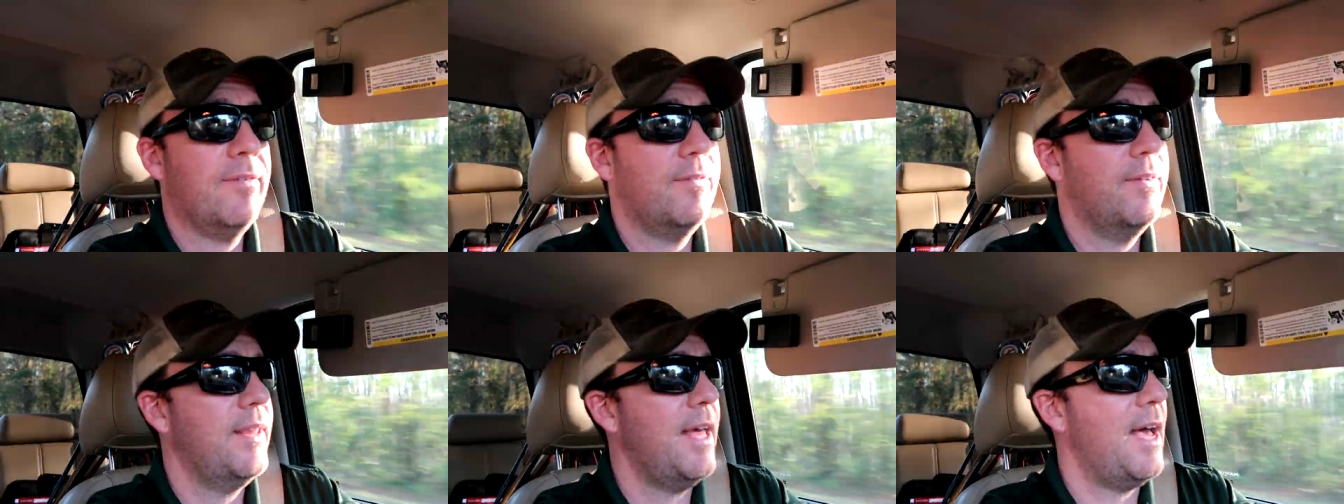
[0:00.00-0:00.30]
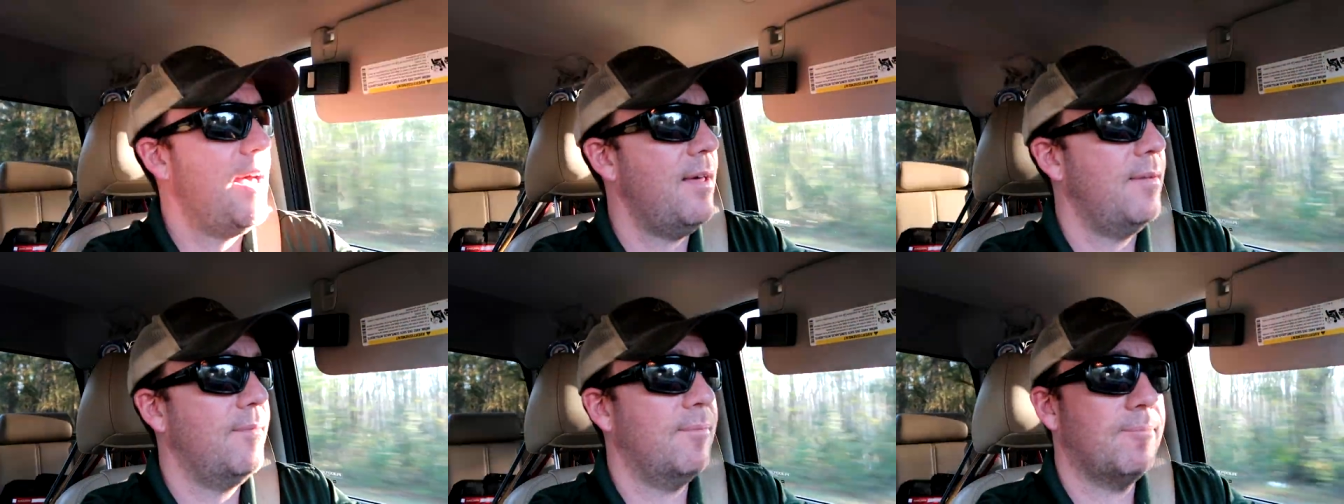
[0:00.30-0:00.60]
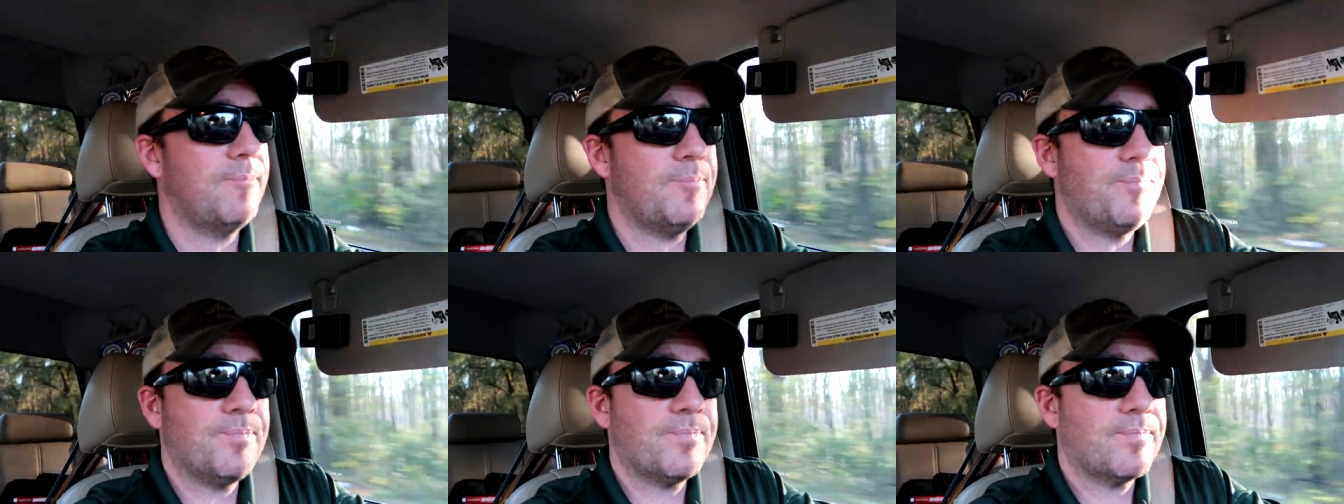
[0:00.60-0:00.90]
after that,
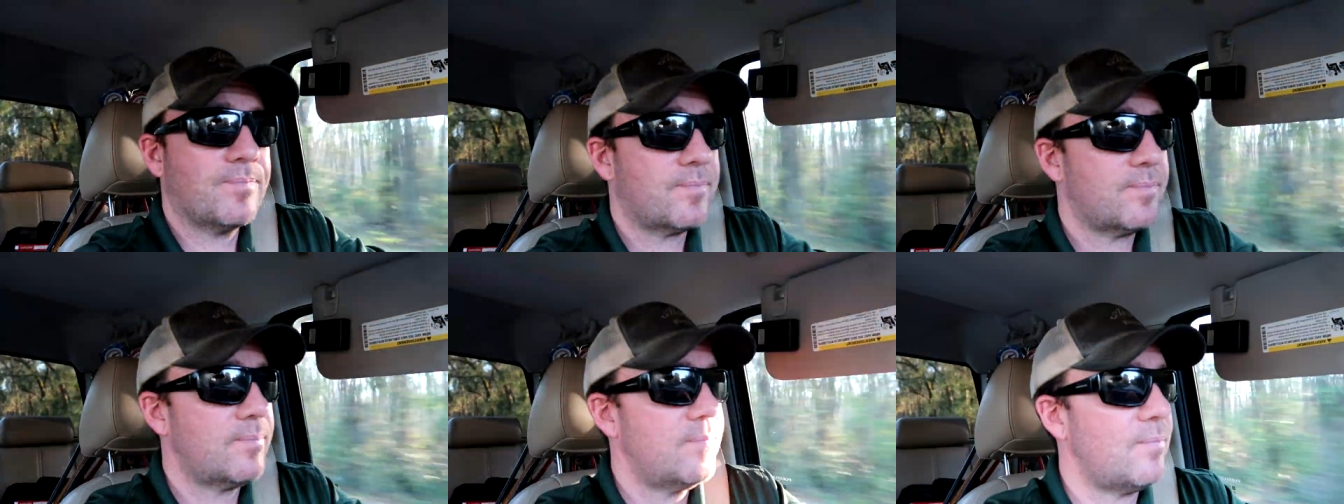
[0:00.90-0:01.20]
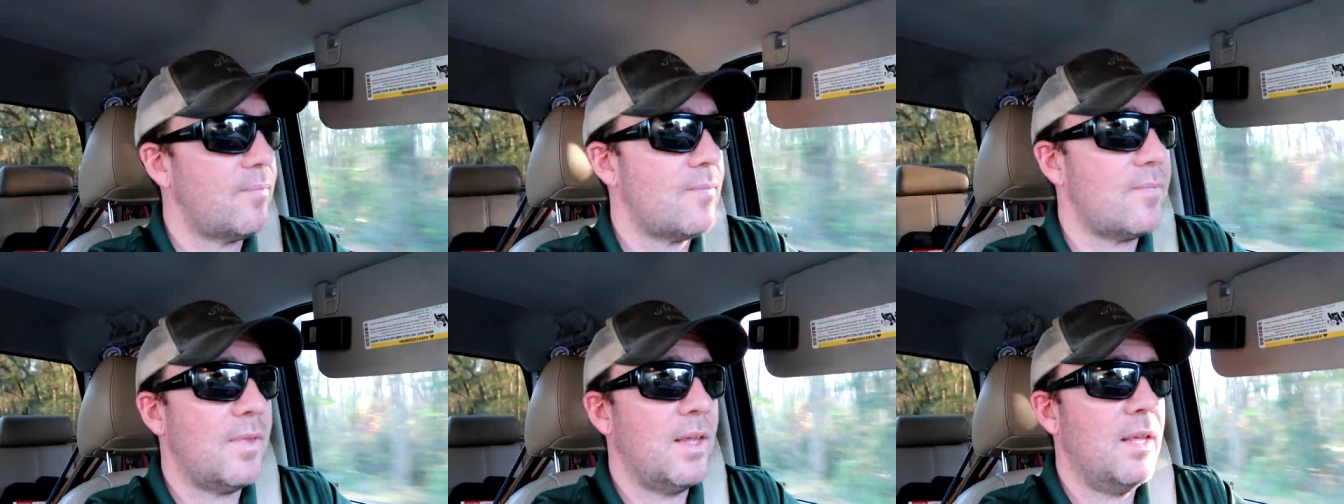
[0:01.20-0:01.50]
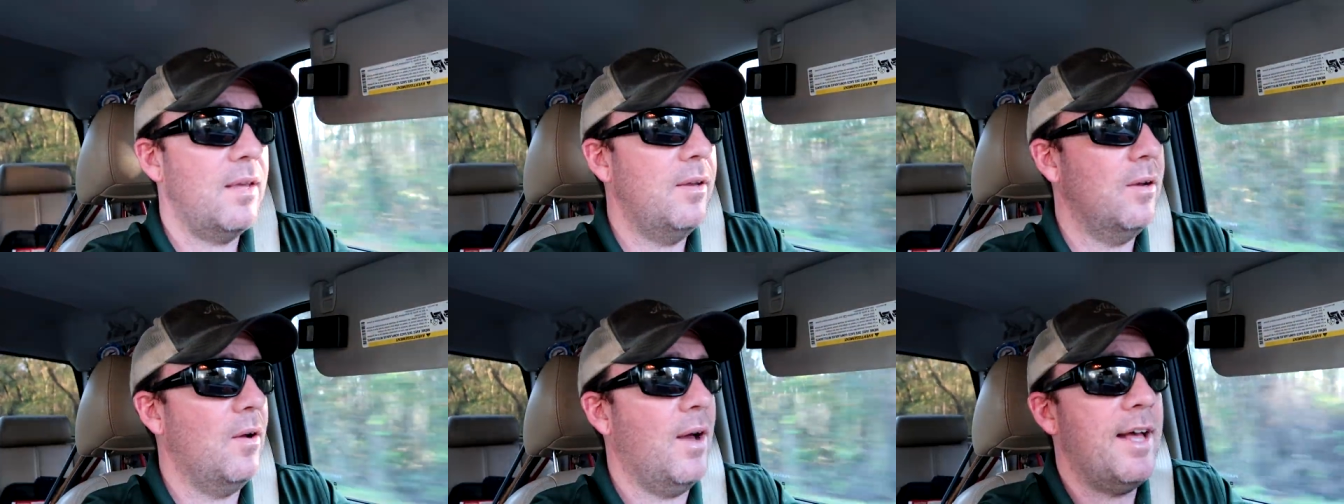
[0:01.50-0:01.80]

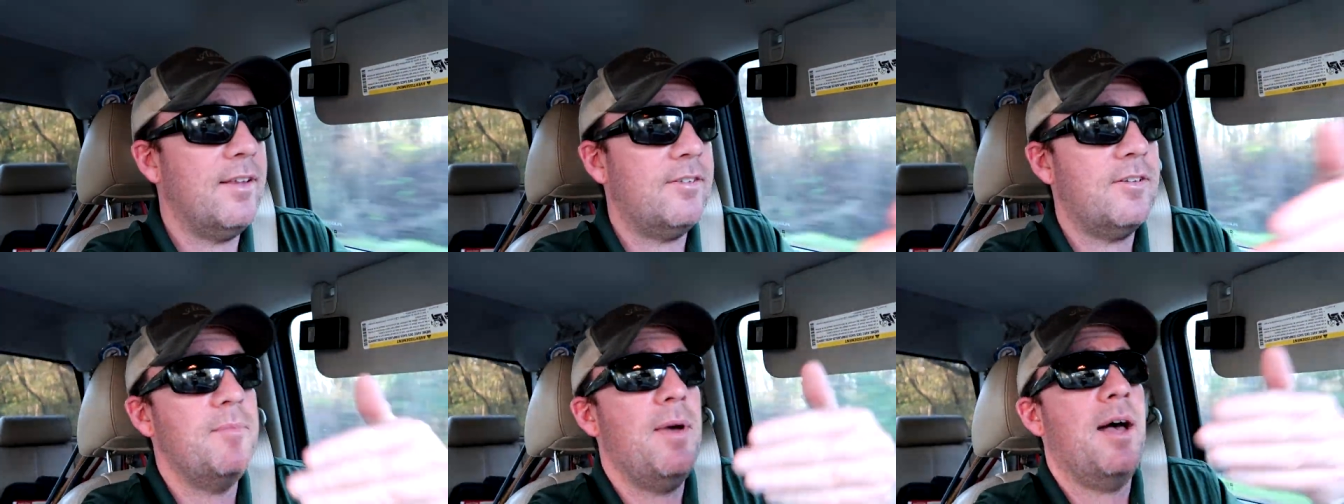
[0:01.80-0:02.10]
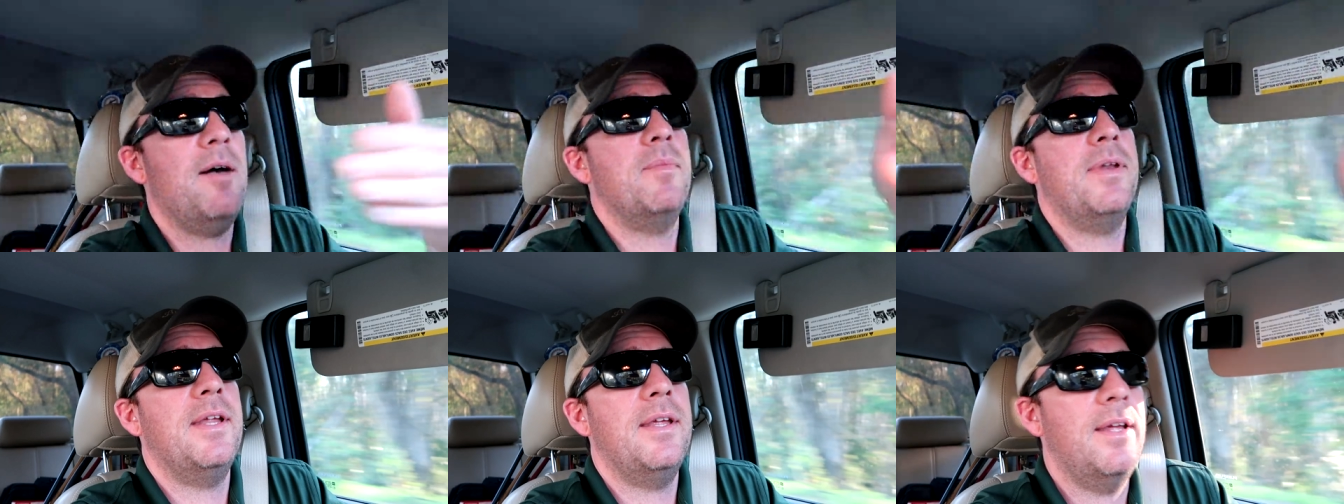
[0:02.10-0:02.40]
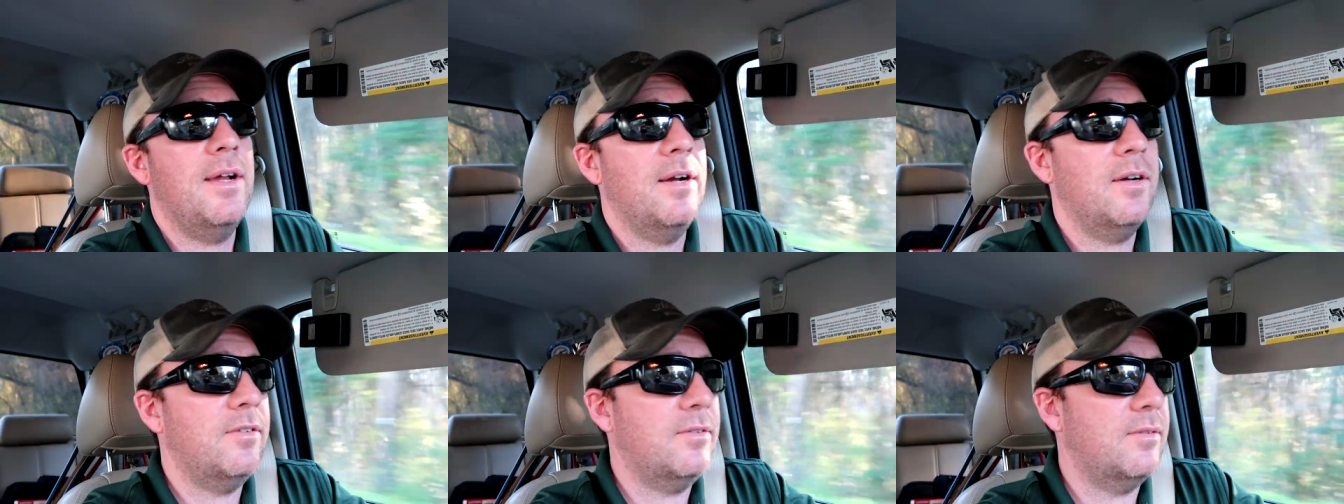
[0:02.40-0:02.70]
you know, ask him how many
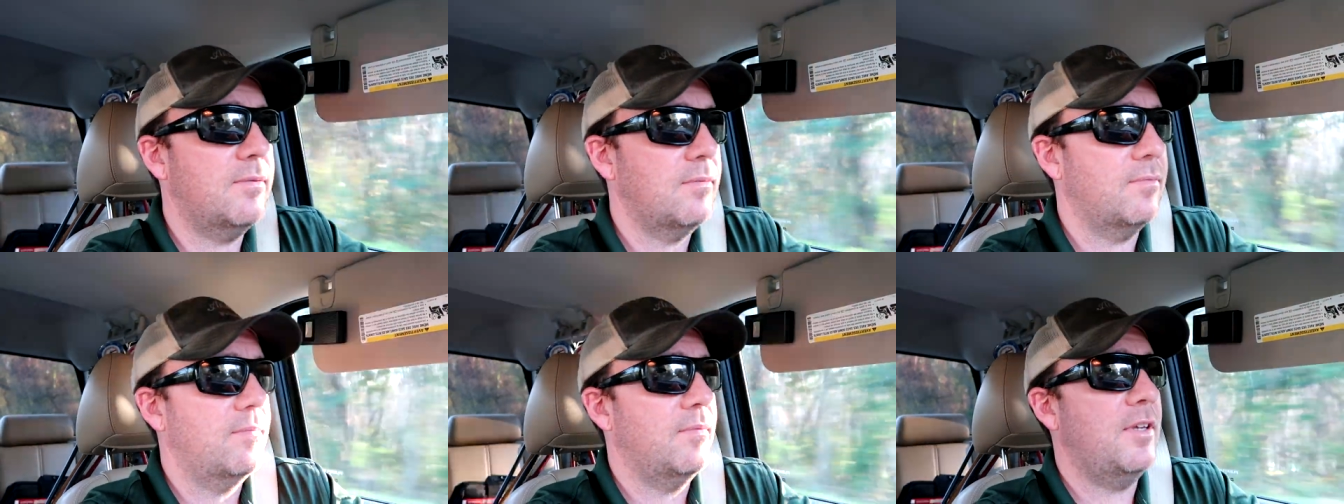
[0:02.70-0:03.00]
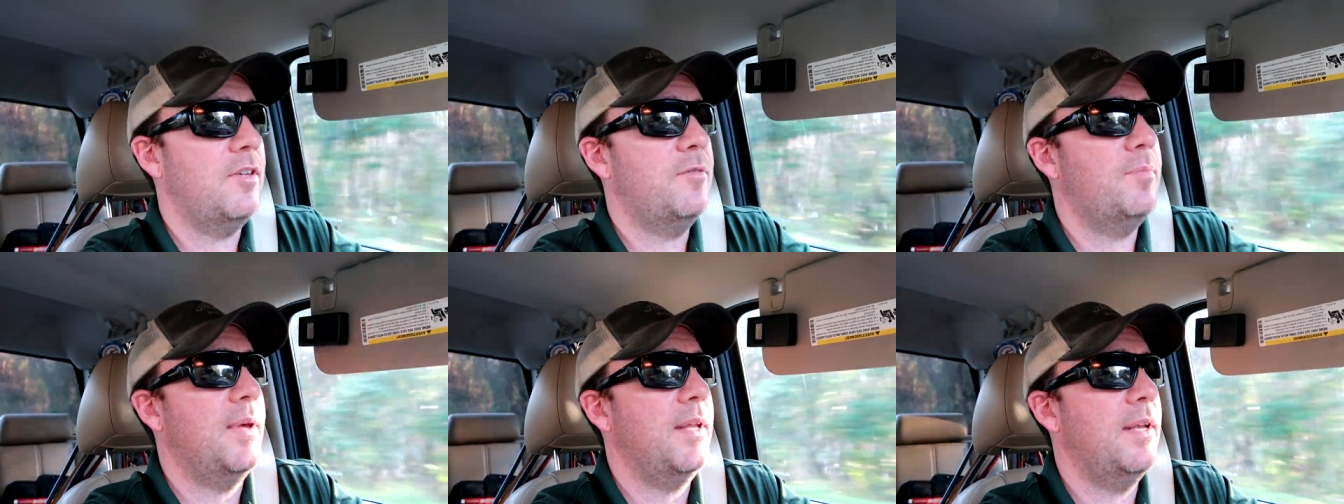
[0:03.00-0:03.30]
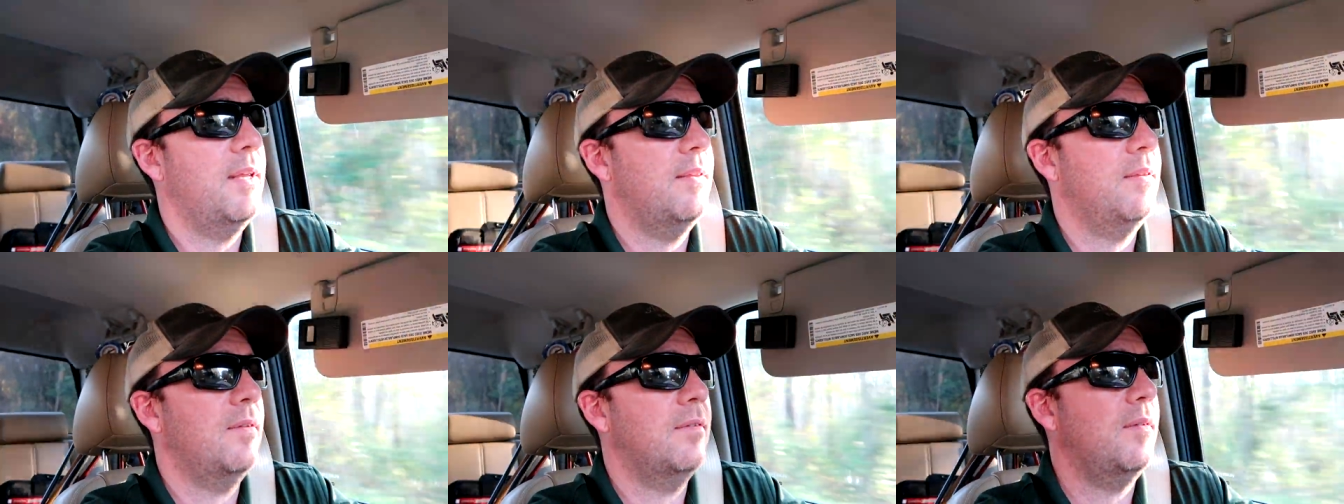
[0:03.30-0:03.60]
years he's
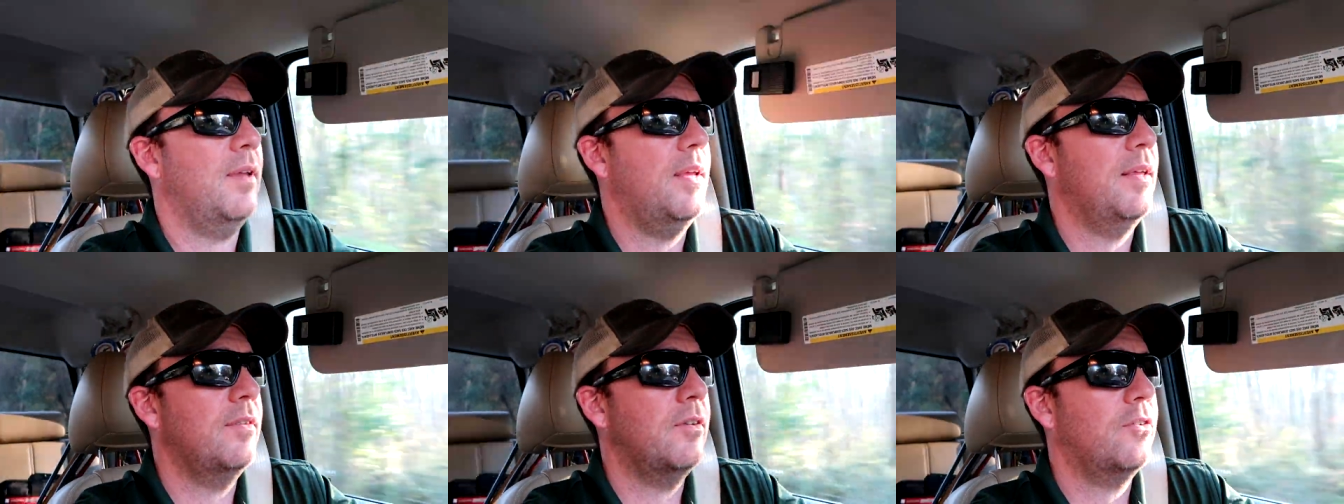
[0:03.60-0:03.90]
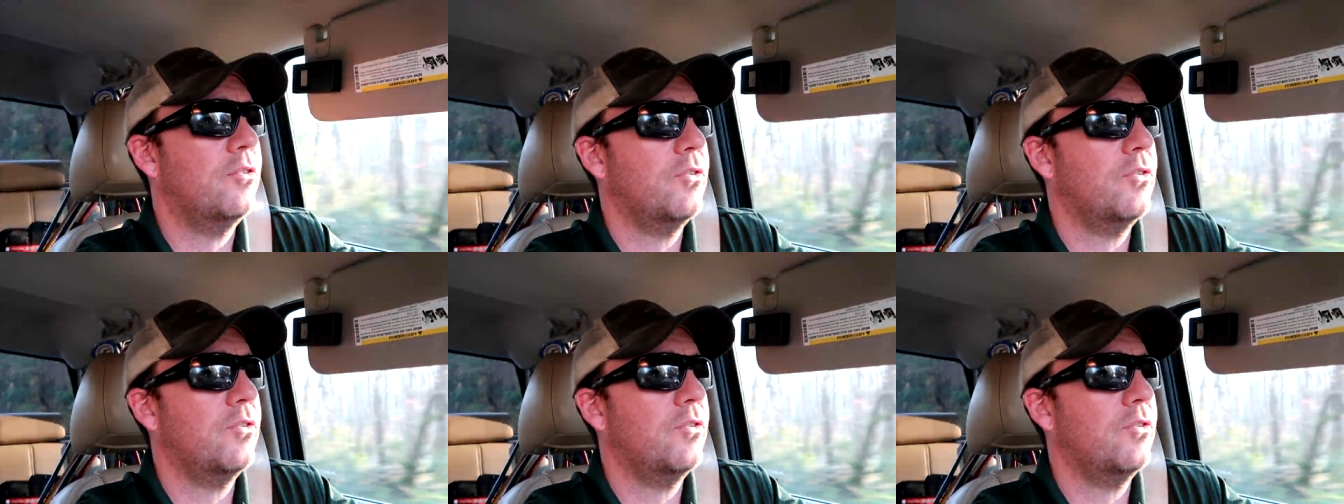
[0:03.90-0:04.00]
been in in